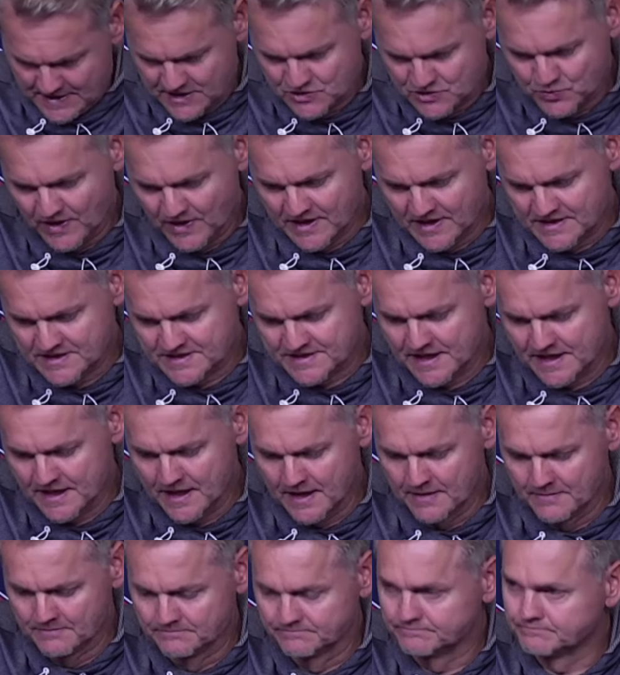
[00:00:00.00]
as well as
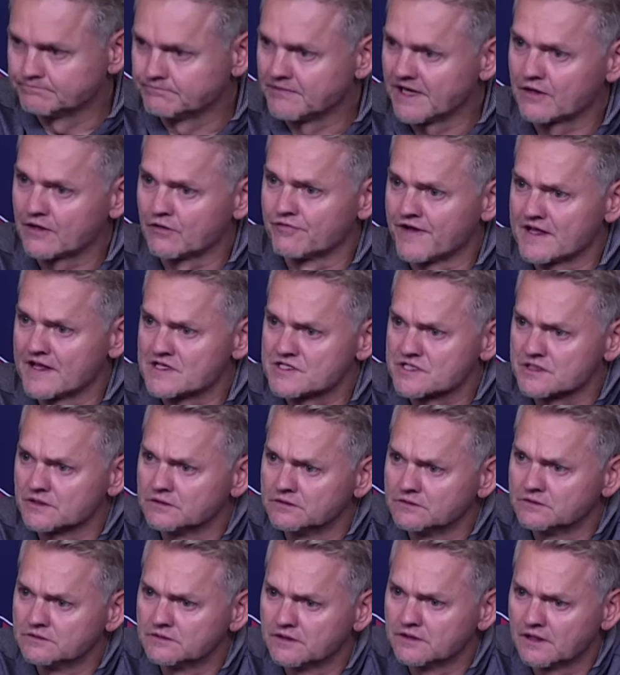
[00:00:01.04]
um, Michael
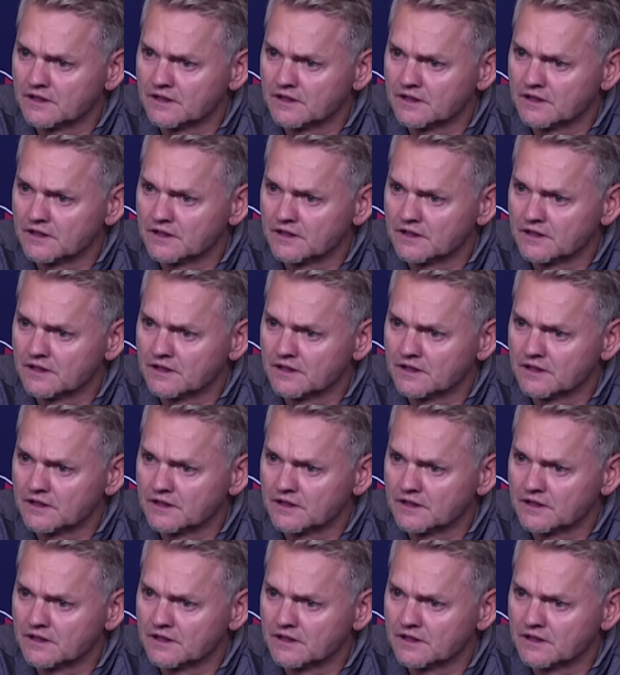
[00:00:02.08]
Wentzel.